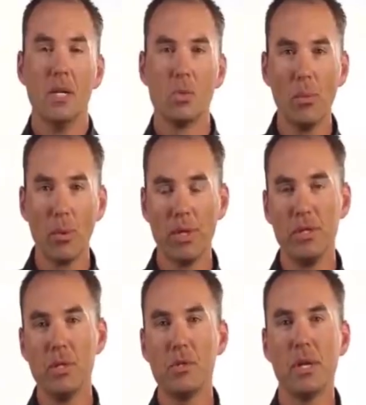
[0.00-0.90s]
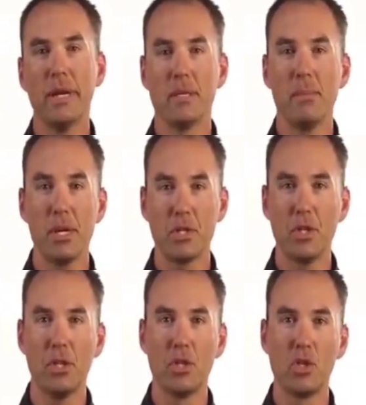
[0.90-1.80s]
So what we're going to do today is I'm
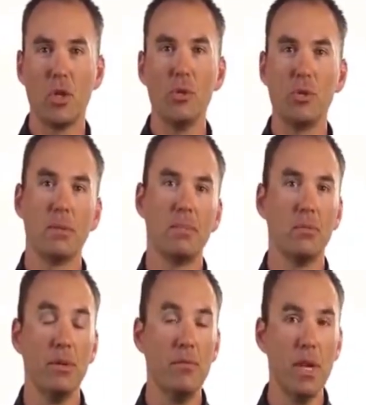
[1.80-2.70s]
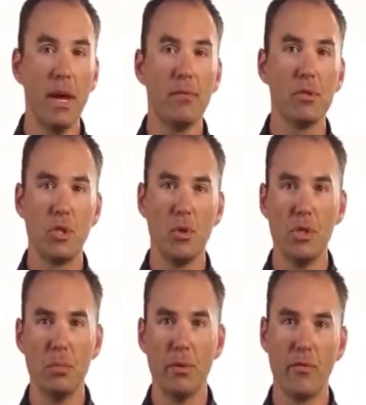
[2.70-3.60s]
actually going to show you something we've never
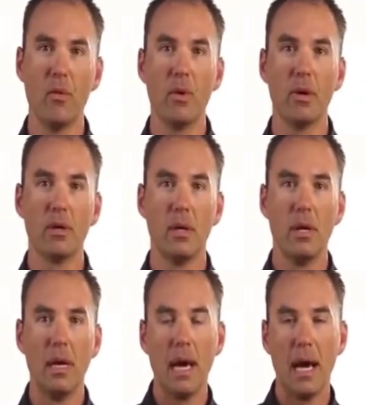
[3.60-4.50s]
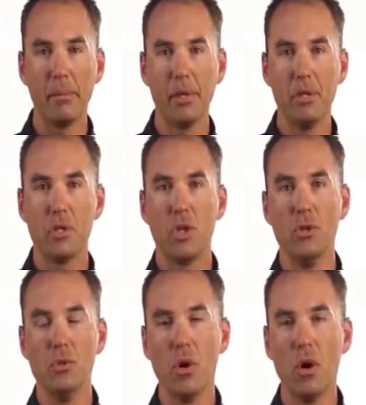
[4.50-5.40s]
shown you before. I'm going to show
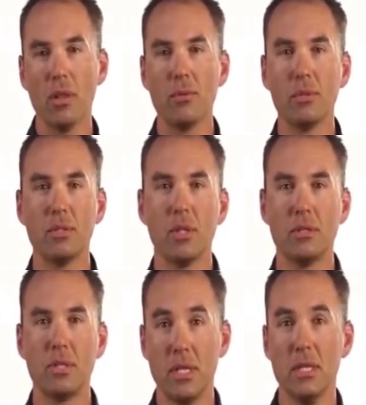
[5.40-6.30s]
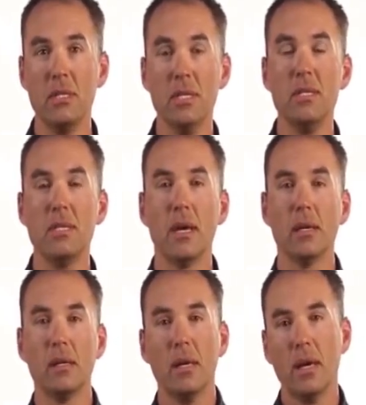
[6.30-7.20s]
you all the results in
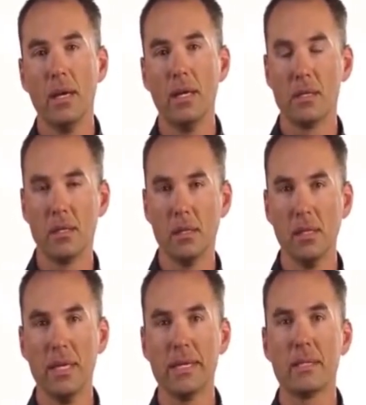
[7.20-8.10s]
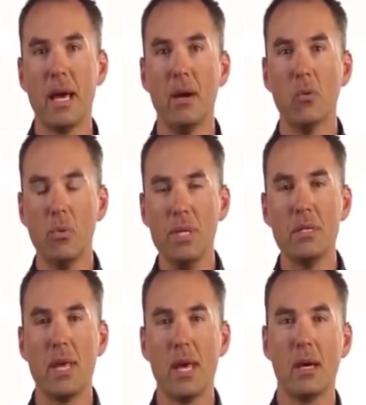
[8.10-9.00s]
detail, and it's going to list how we
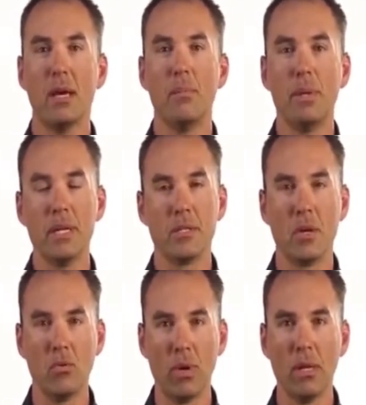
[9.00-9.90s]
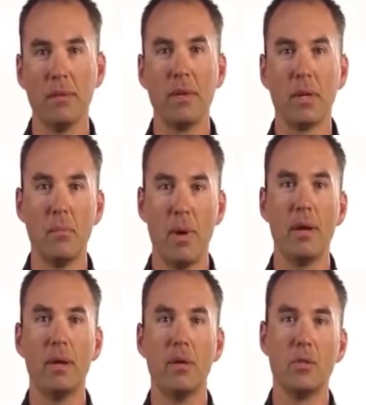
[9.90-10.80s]
stack up against our relevant
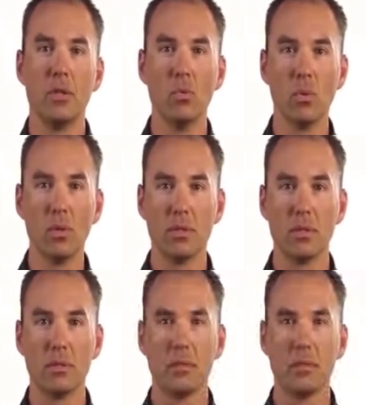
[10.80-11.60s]
competitors in the world.